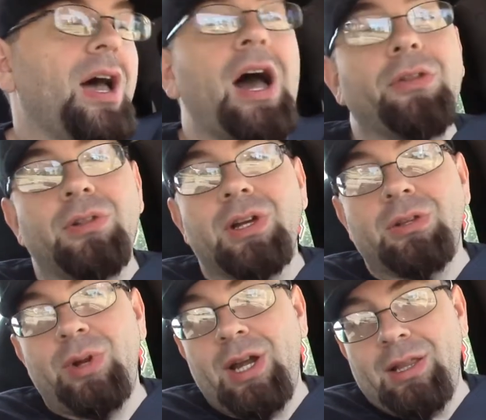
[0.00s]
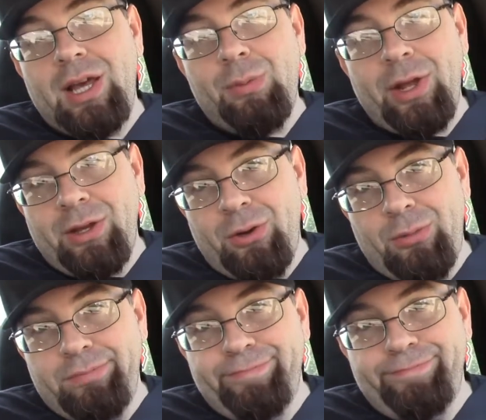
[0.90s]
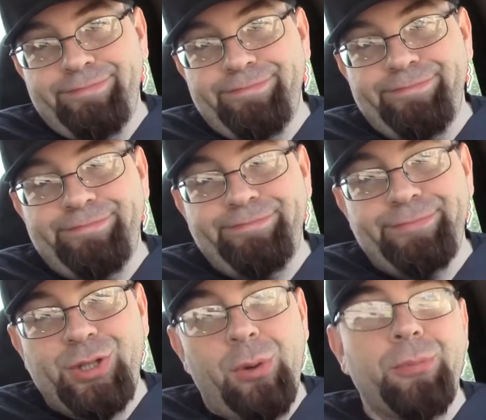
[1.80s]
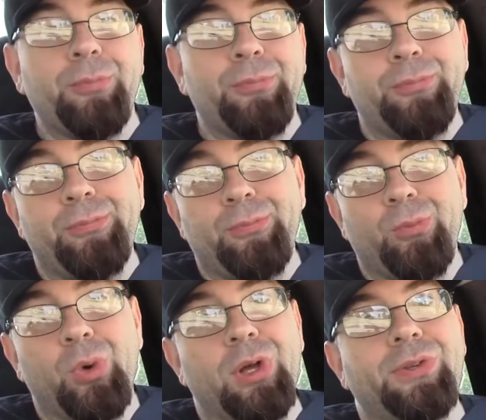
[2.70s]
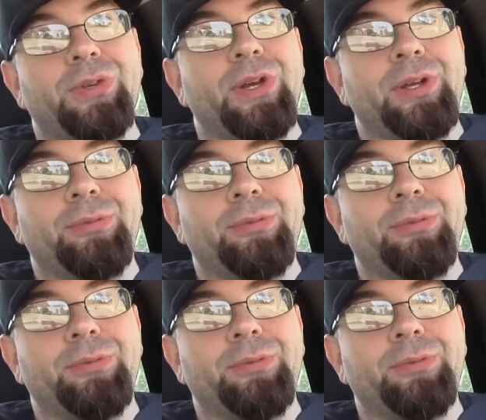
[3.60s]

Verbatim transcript: I'll have to look at the rate online when I go home. So, we'll see.